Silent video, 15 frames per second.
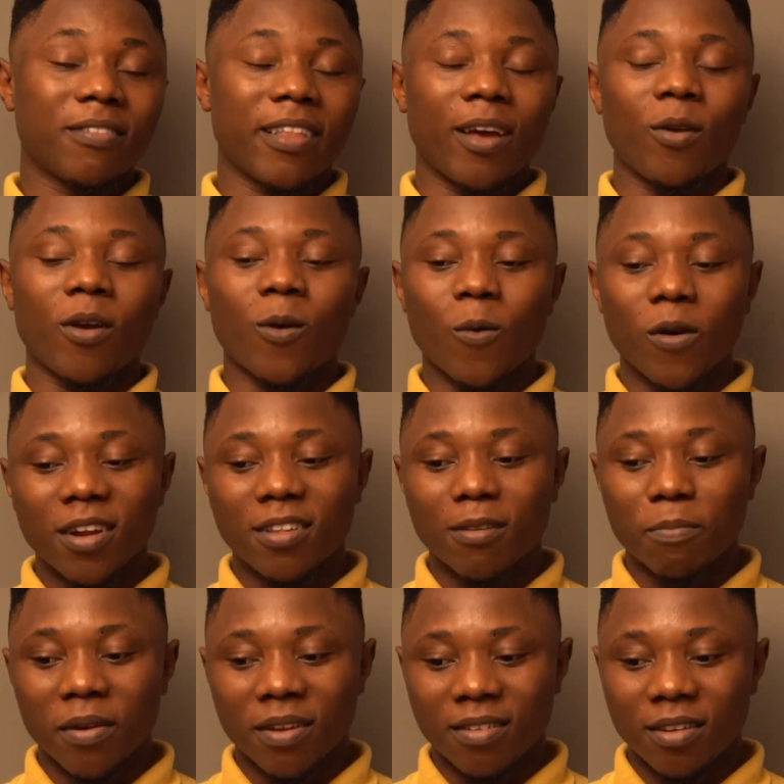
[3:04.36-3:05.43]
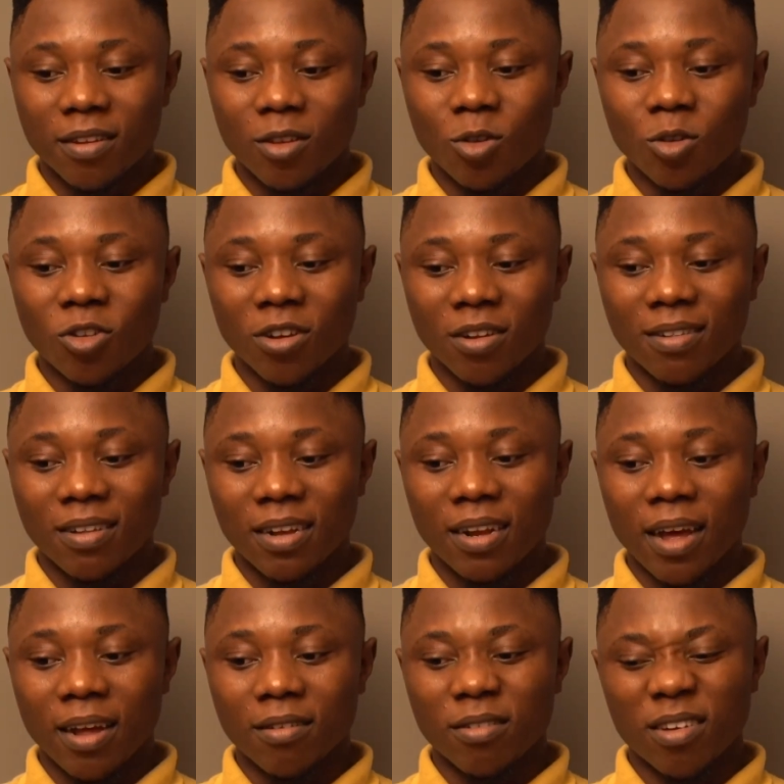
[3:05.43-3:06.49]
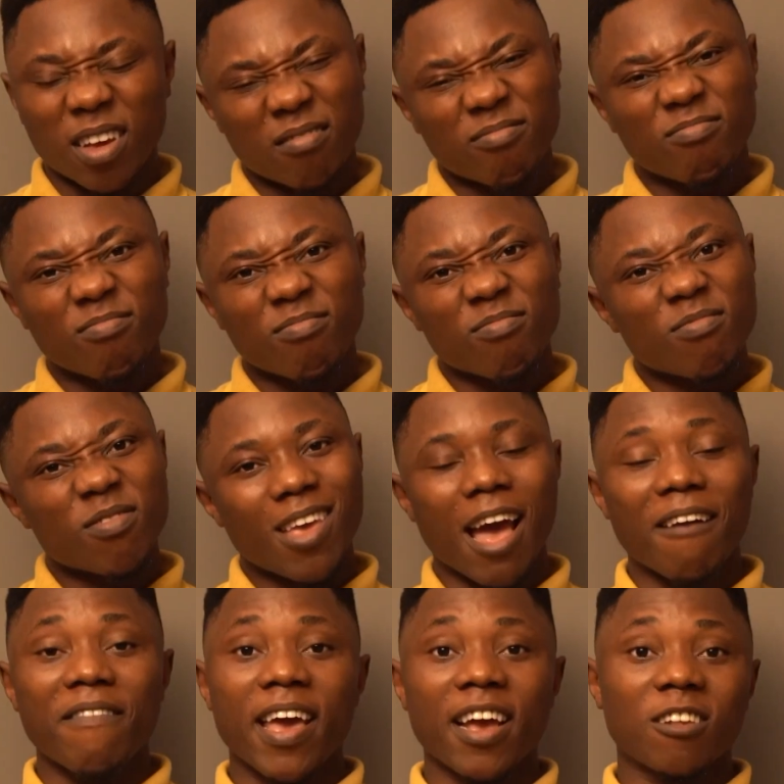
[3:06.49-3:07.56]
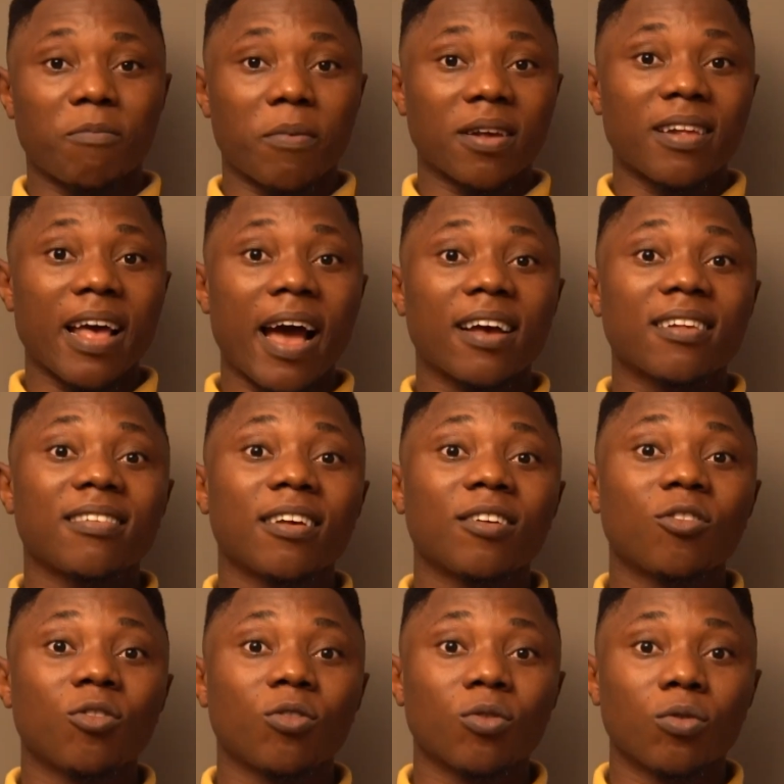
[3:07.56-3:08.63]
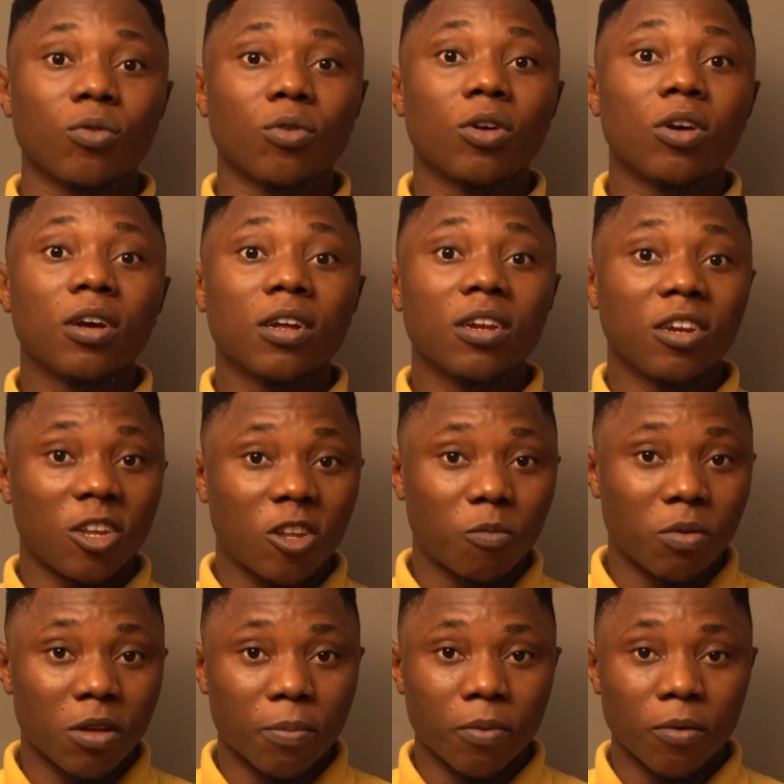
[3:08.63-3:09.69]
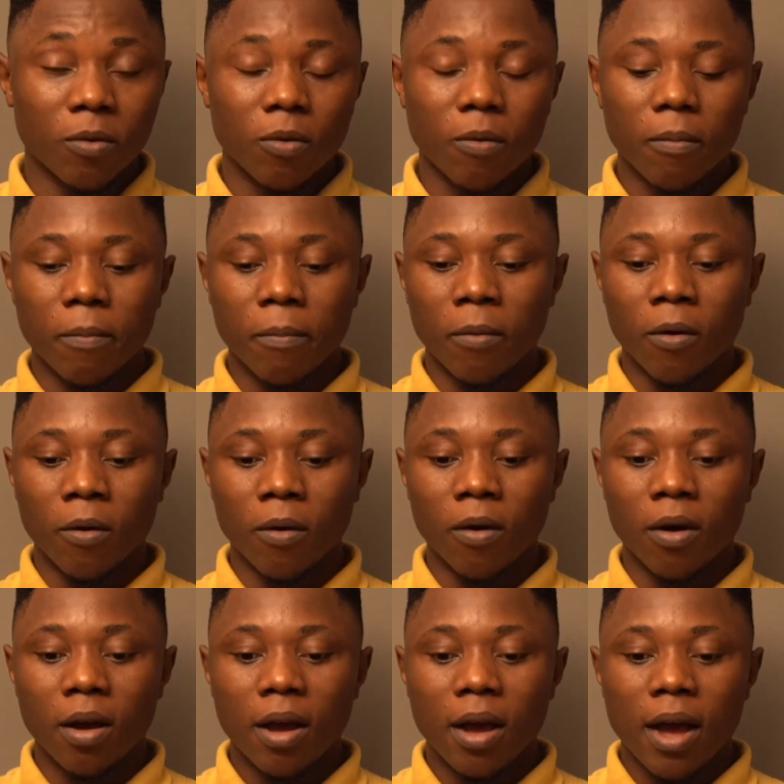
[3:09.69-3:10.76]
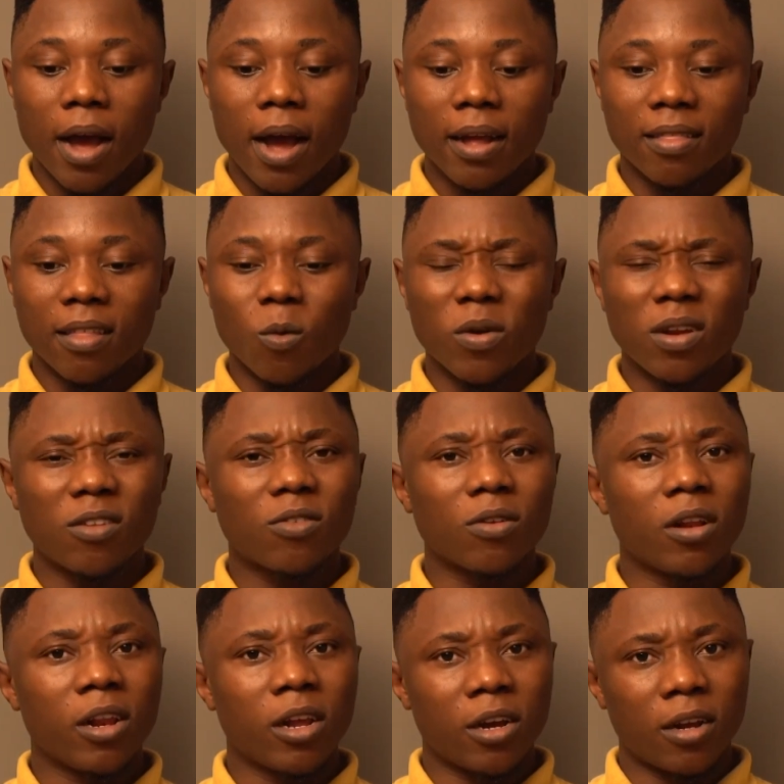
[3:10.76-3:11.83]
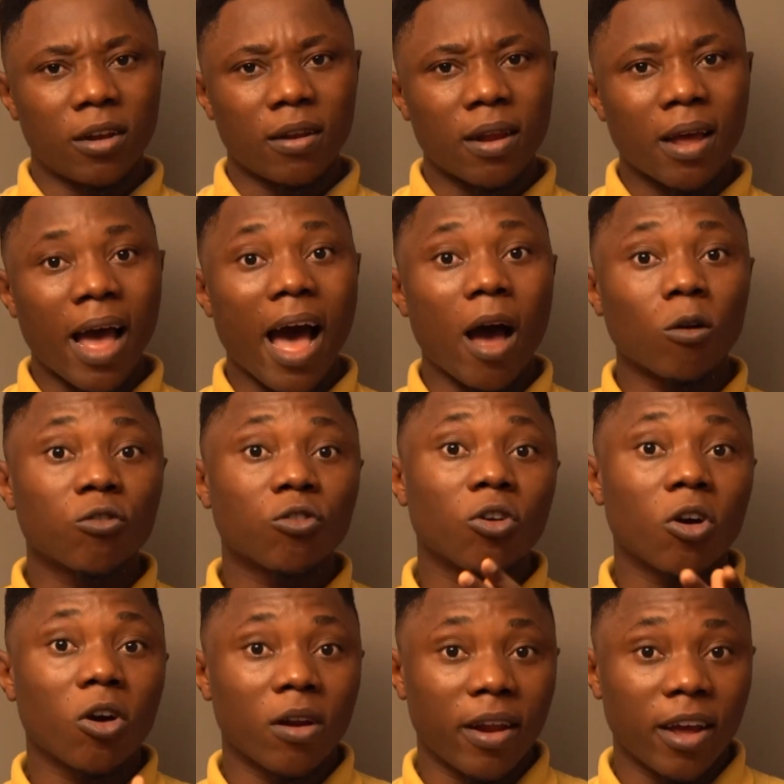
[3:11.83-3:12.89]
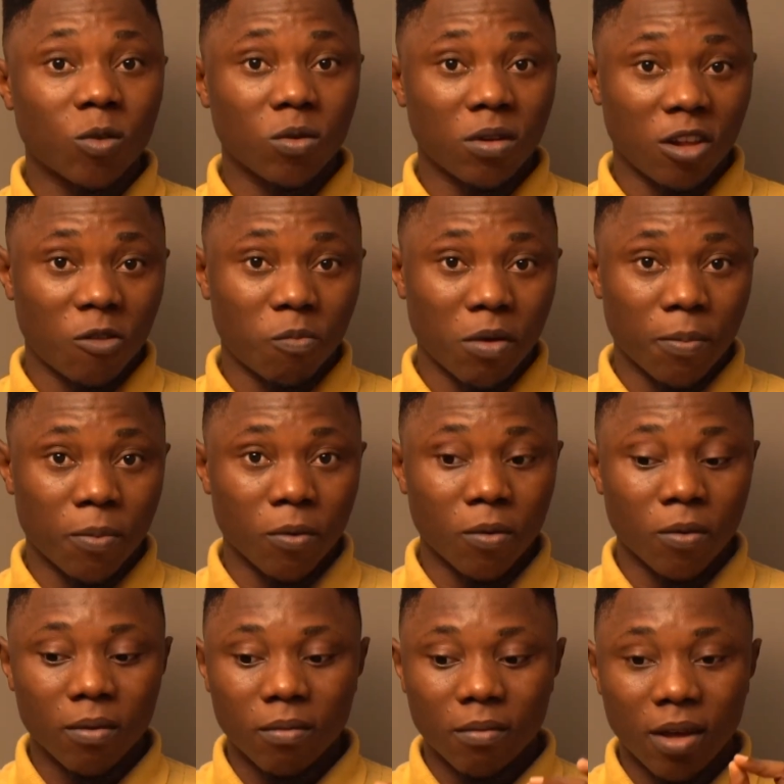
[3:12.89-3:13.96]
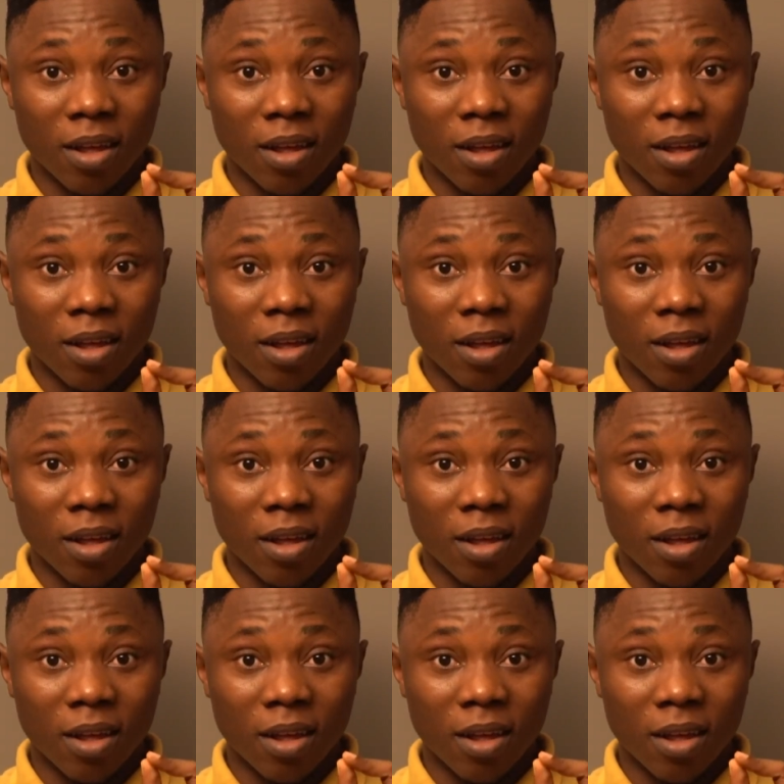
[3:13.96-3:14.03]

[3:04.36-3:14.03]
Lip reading: that you're a quality person, you just think that, okay, you have express access to these people, but I think we need to learn how to connect with these people.